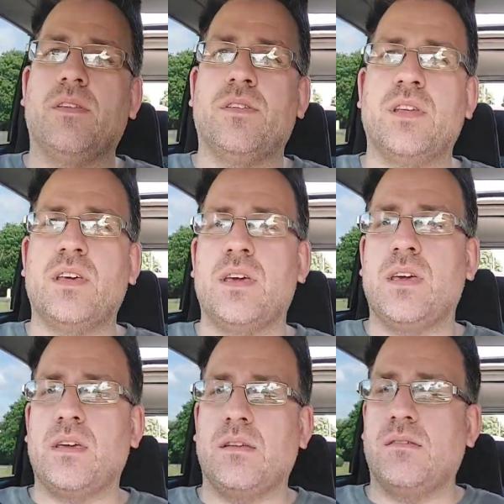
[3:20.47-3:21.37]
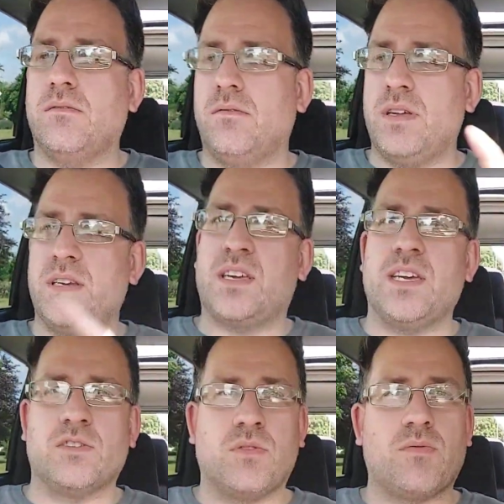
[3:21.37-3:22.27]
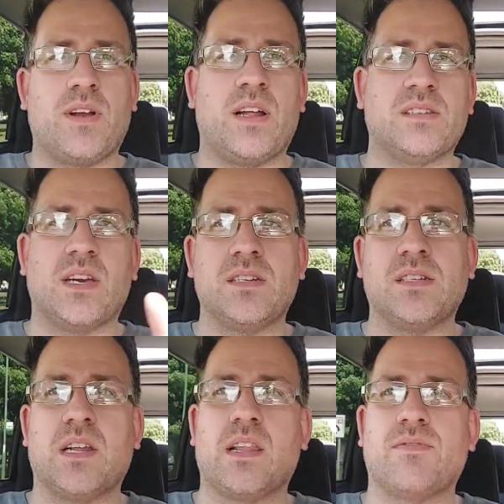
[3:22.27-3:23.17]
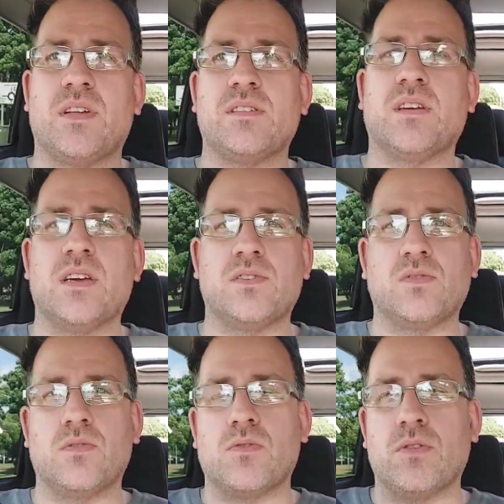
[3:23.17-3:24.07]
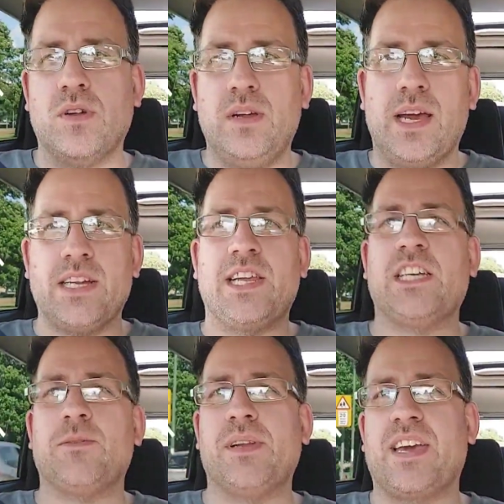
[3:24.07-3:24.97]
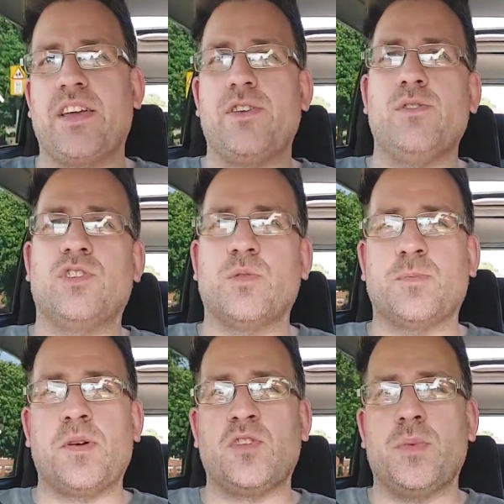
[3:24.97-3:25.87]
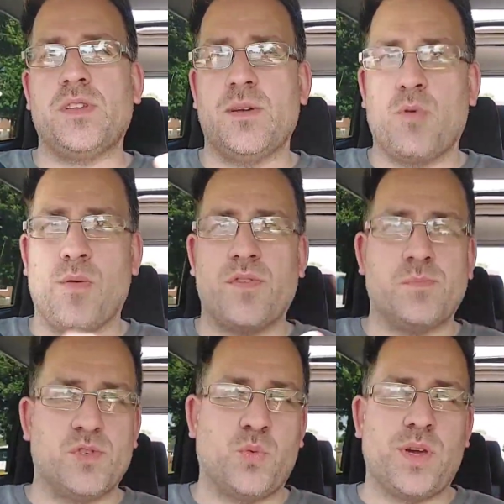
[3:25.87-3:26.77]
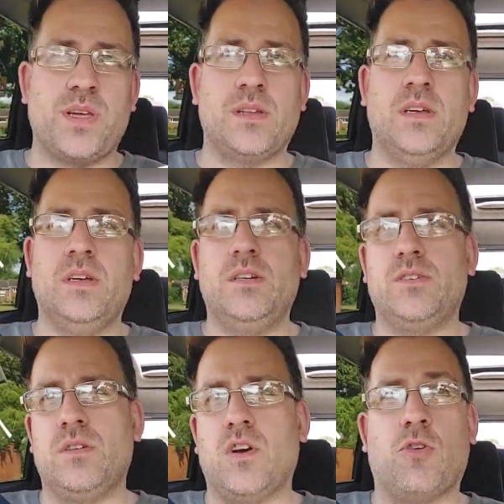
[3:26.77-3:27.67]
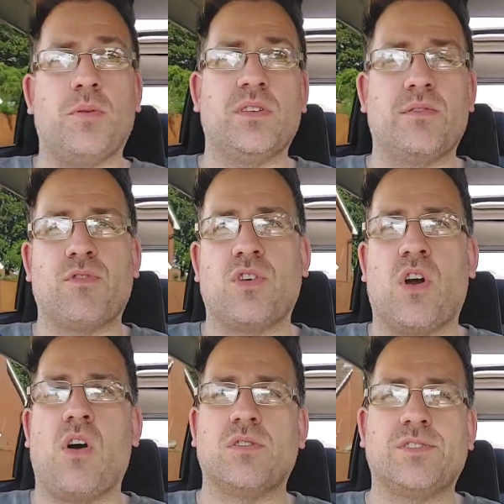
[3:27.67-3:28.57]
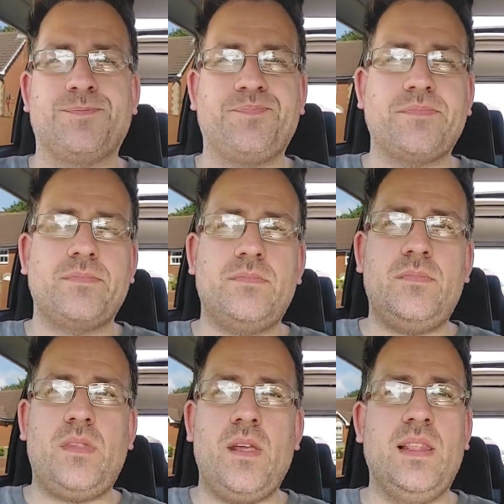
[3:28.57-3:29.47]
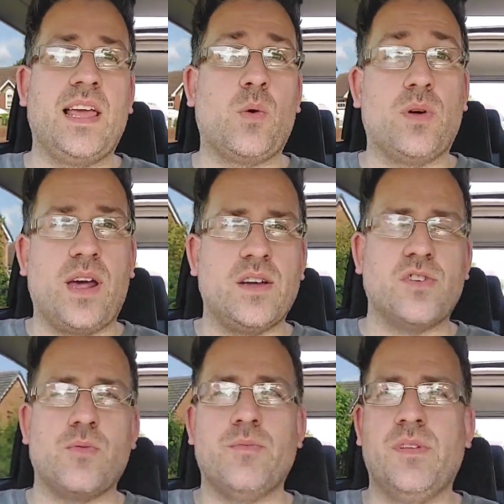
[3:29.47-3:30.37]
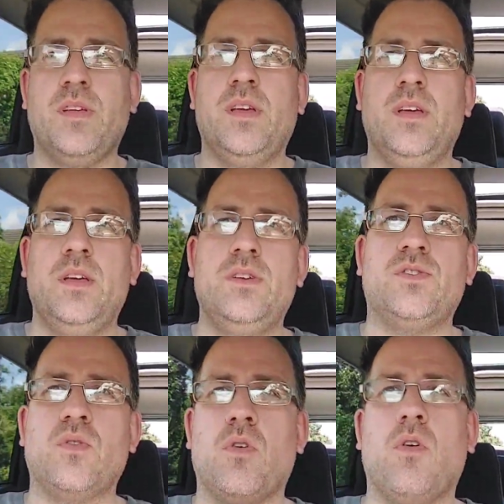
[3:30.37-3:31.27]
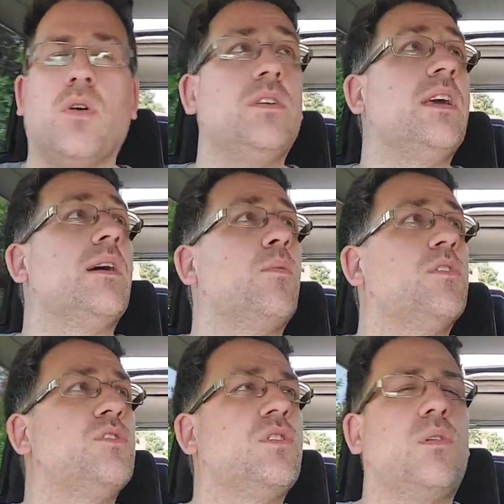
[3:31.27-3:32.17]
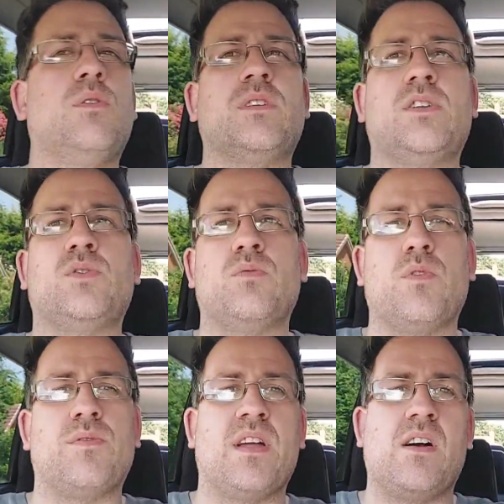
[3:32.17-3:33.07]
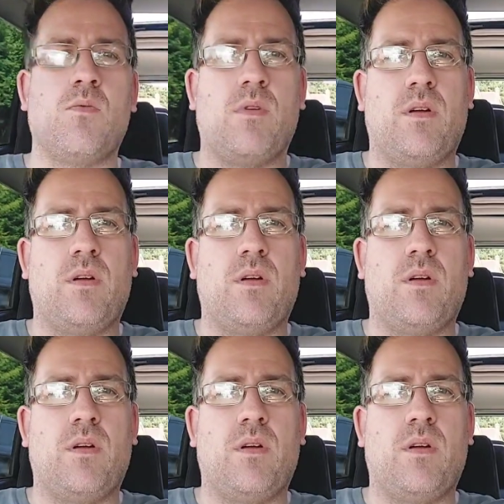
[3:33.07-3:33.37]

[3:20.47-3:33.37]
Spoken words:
The indicators are on the right hand side instead of the left hand side, so it takes a bit to get used to, especially when you're moving between a couple of different cars like what I do. So yeah, we'll just close that sunroof now.